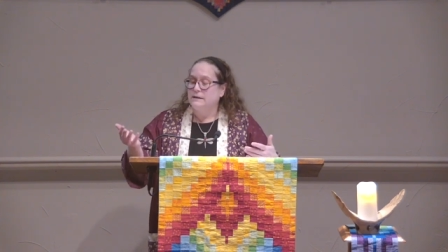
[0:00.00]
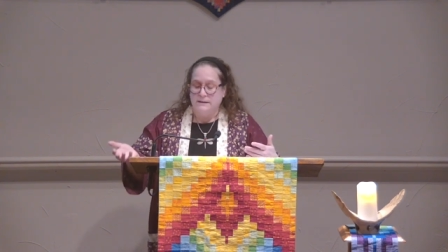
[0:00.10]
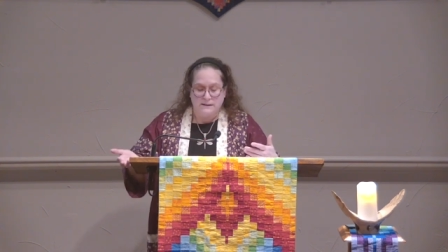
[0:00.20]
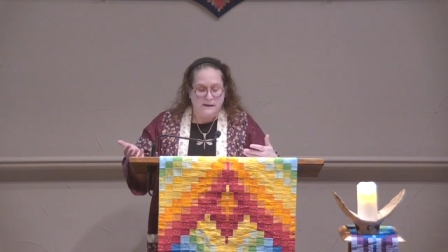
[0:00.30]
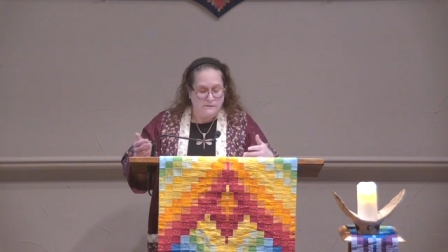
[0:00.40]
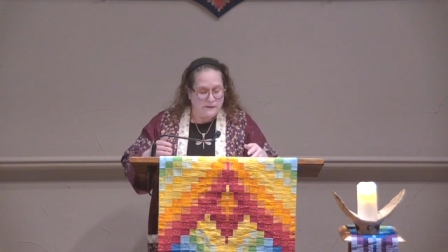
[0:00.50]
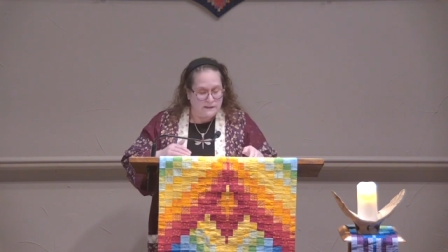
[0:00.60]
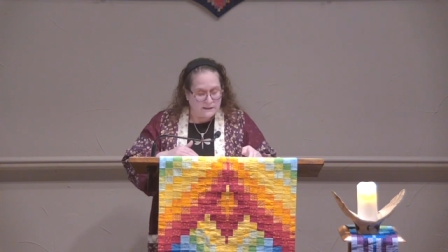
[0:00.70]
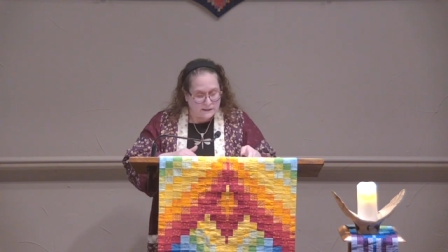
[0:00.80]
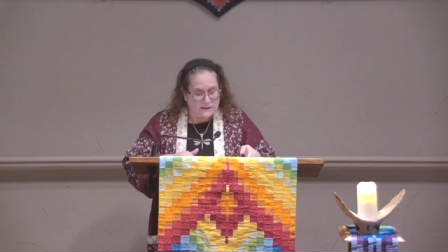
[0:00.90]
in safe
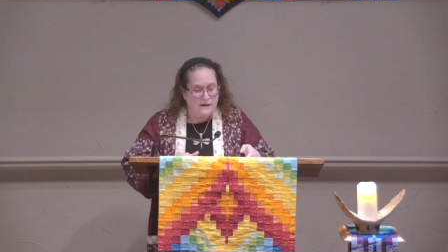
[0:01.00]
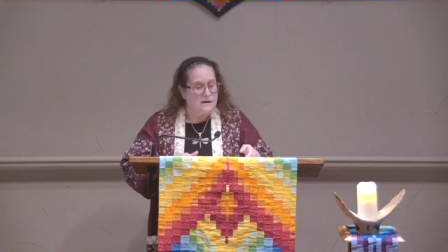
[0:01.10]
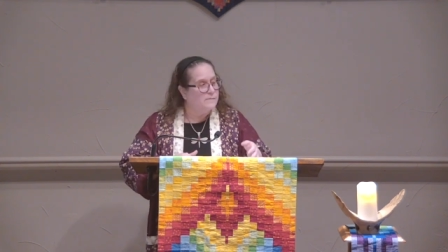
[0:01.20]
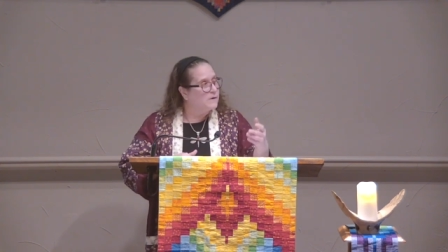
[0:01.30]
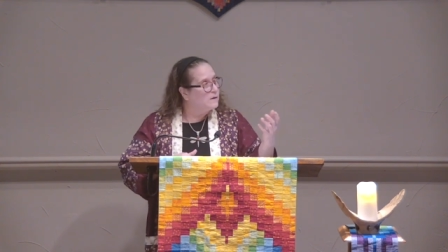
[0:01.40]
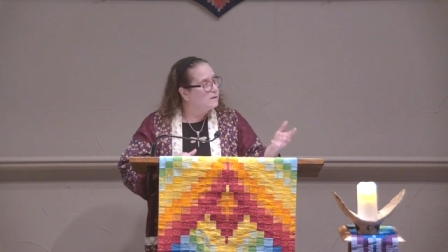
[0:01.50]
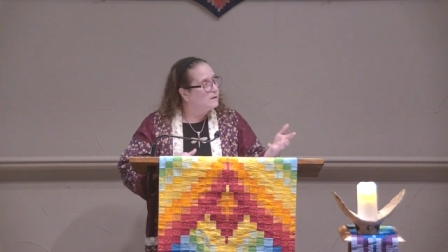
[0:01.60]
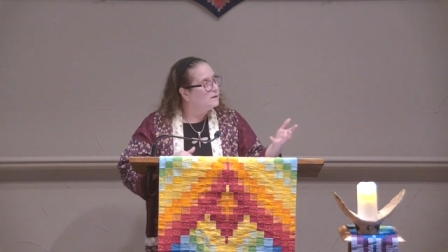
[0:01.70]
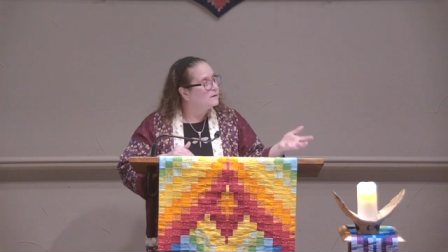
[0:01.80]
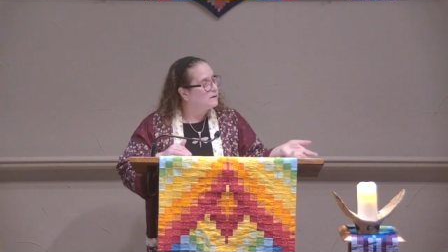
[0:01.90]
and
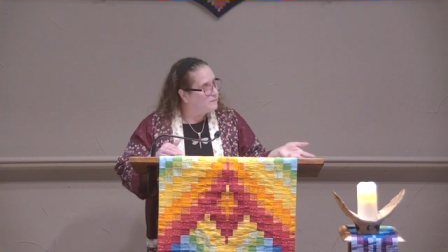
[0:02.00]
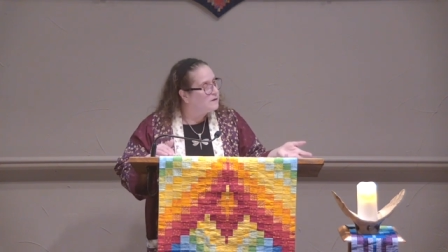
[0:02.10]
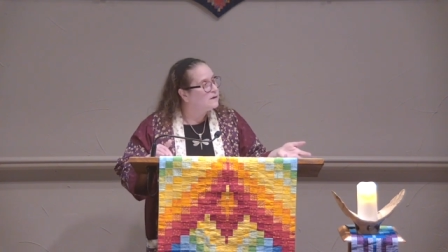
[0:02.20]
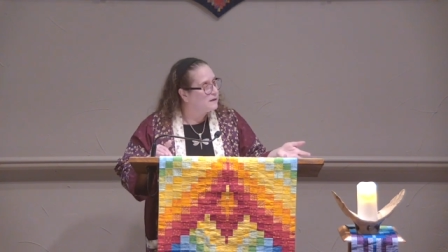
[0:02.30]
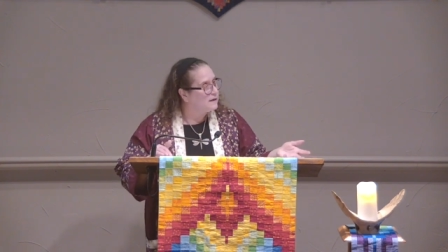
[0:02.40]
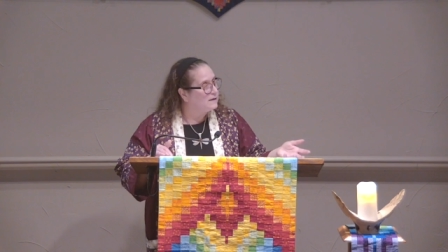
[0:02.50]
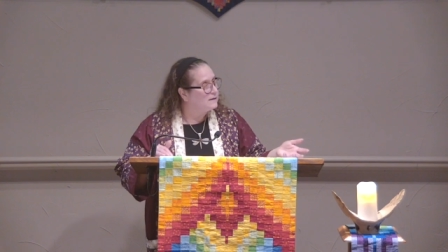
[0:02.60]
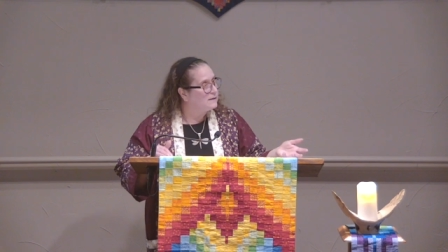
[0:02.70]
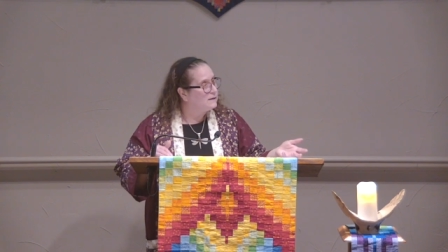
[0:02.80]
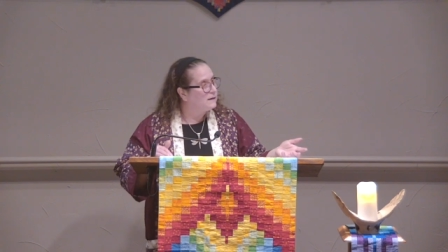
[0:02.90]
sustainable
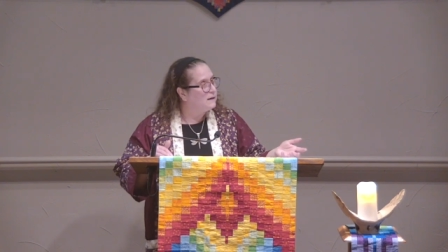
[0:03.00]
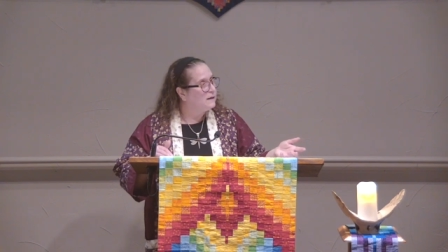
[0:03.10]
communities.